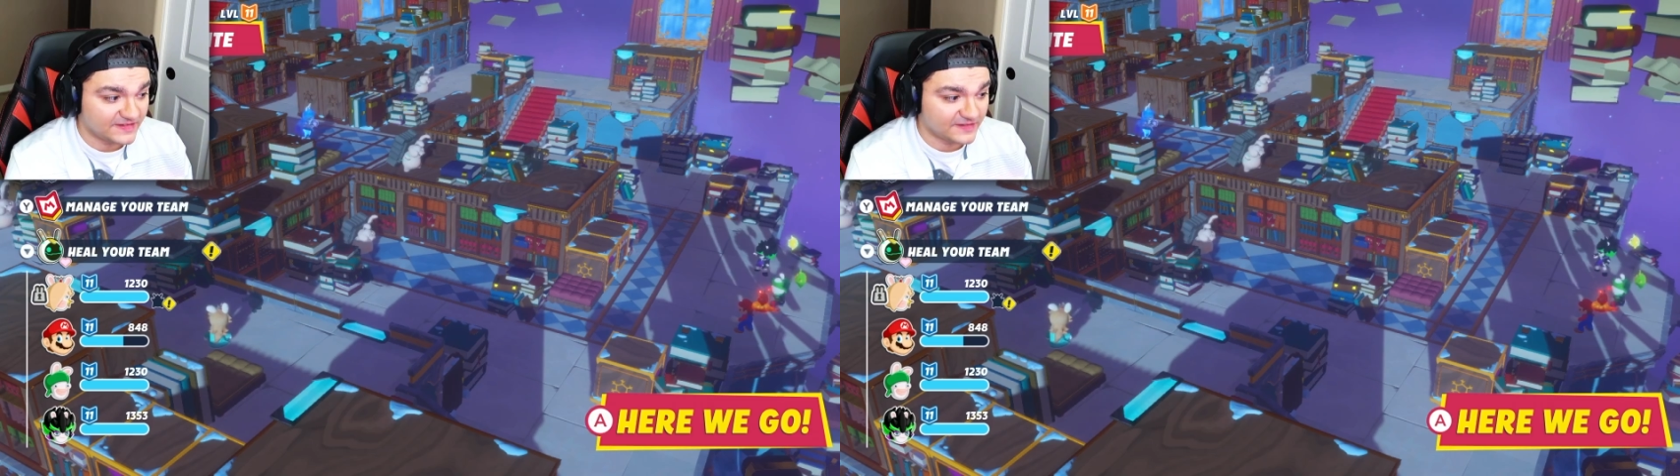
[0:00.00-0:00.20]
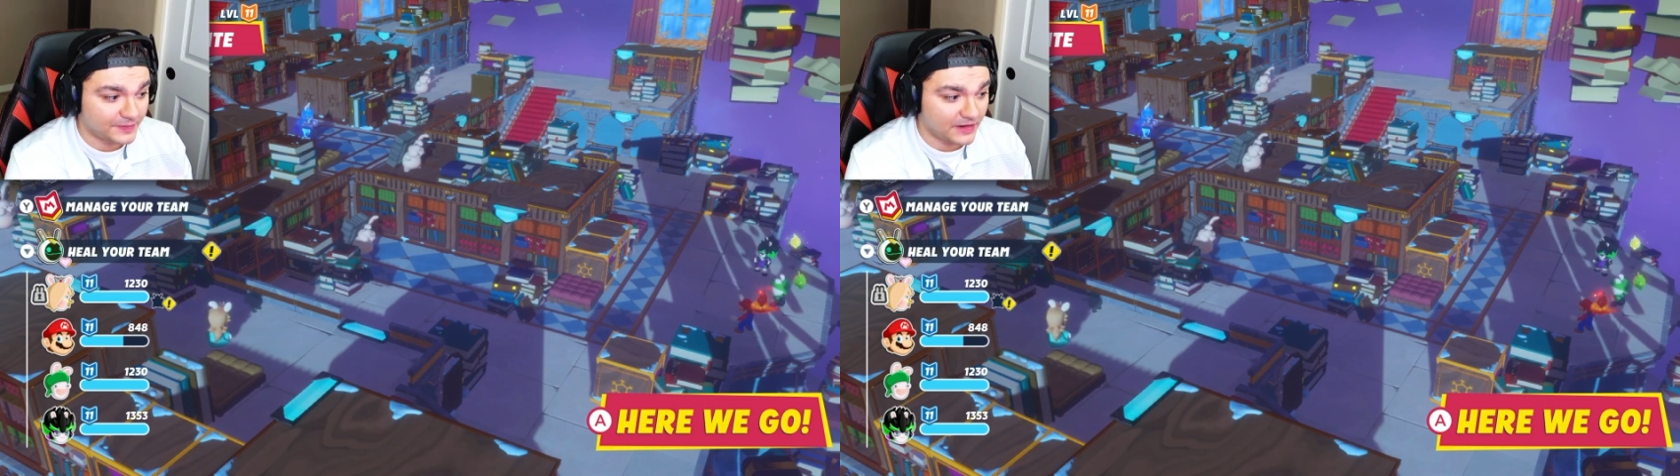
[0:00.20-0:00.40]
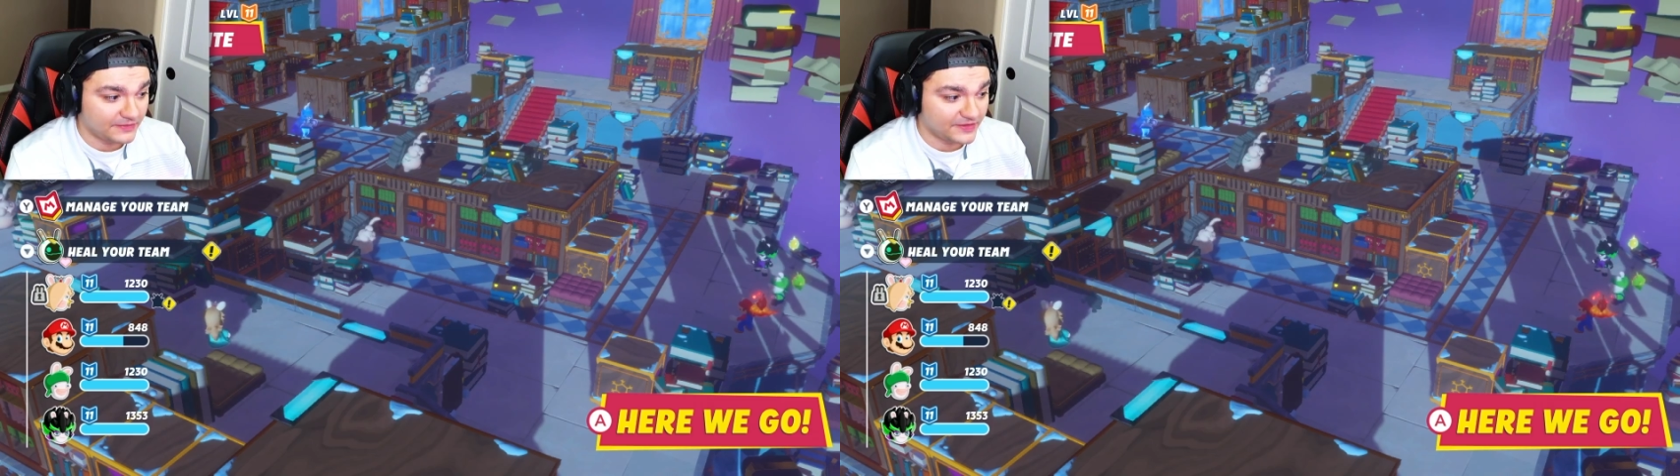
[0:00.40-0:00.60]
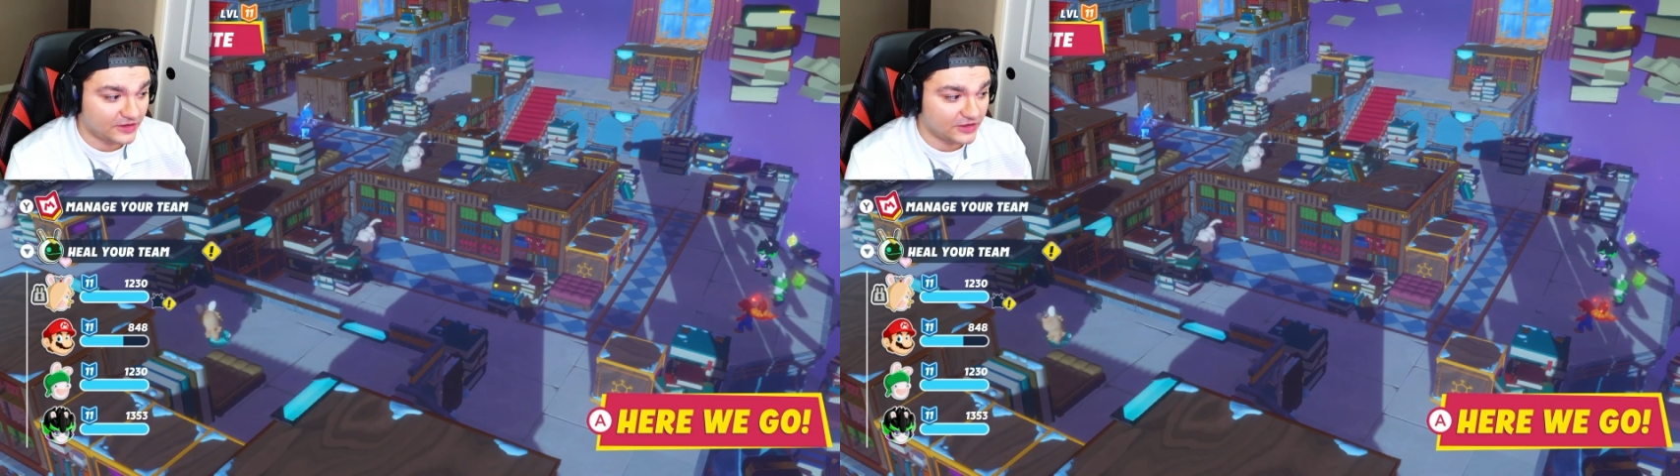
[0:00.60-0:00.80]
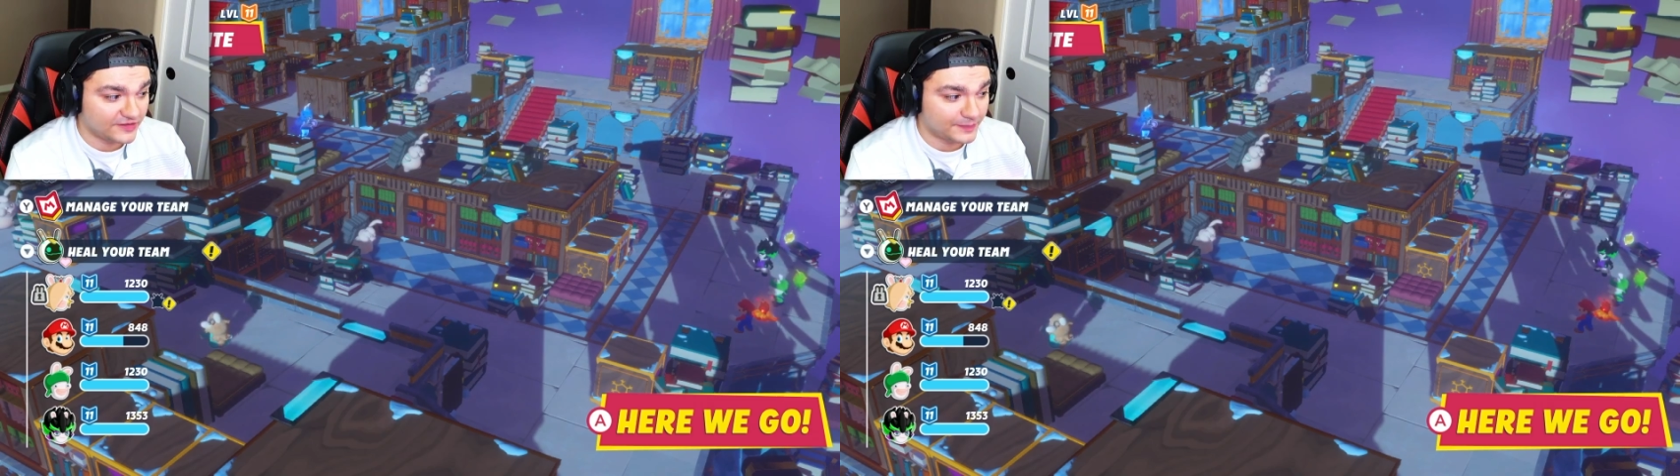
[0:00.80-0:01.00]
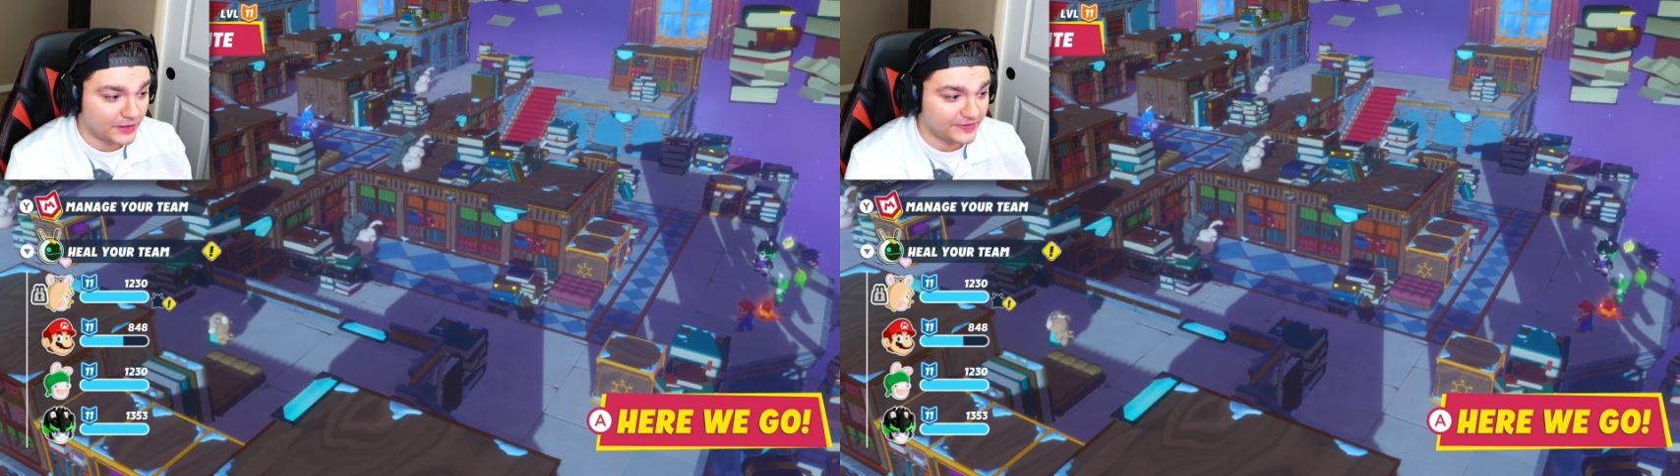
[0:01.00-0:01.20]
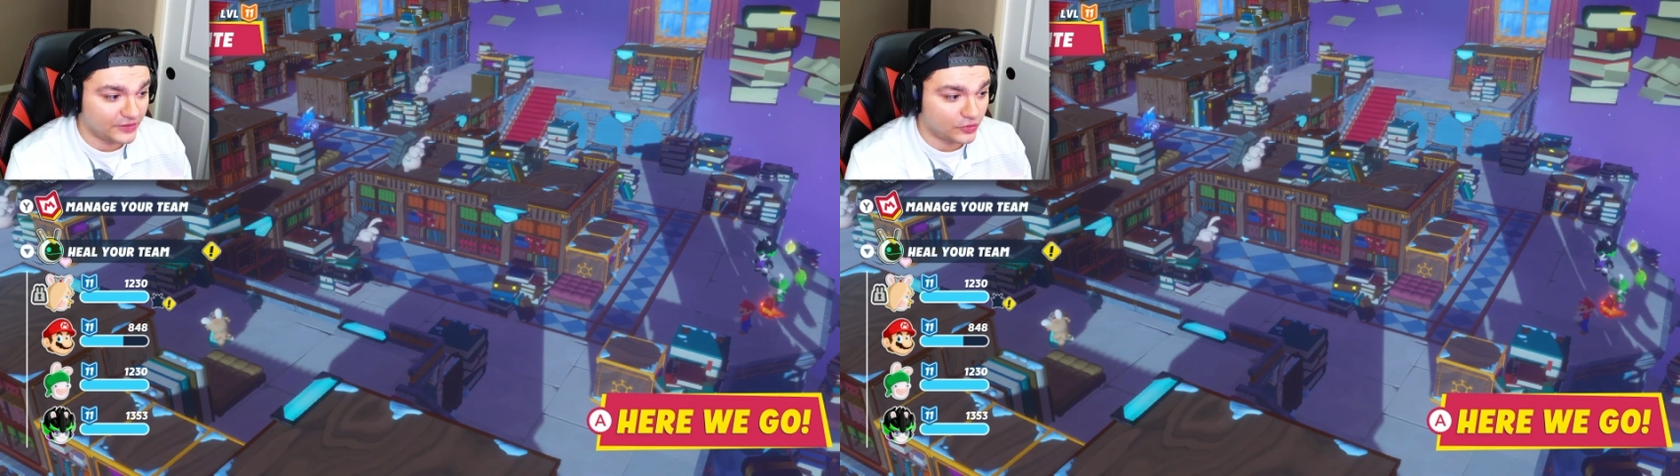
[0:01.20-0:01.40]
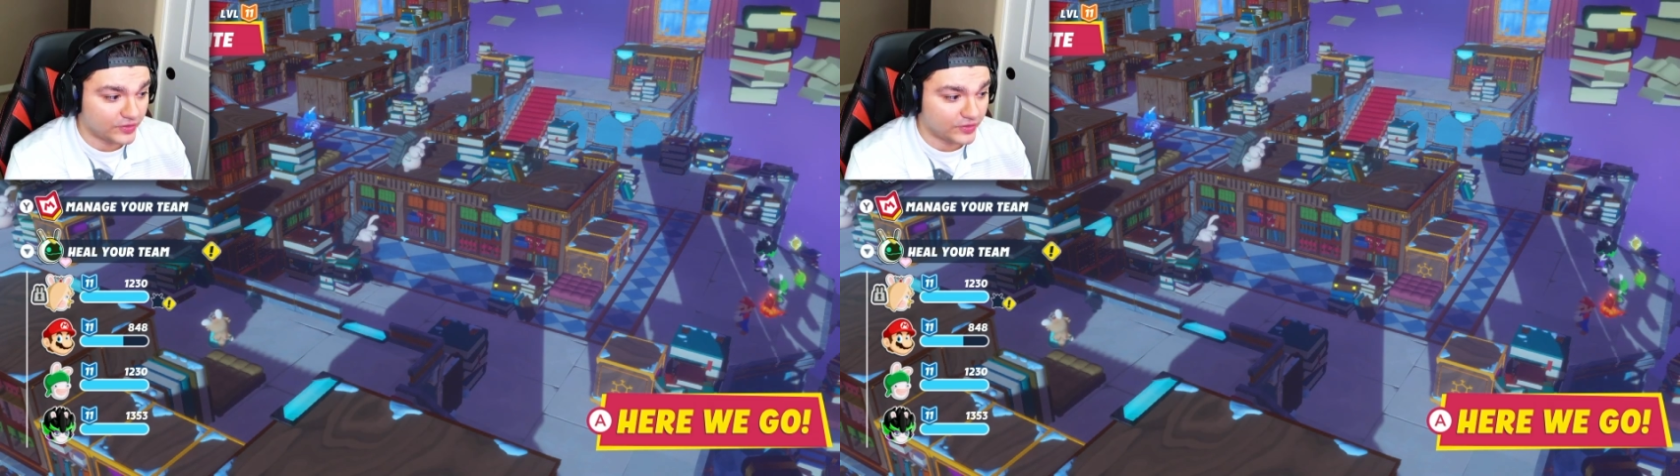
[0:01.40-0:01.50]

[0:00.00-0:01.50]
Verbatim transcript: This is probably the hardest part in the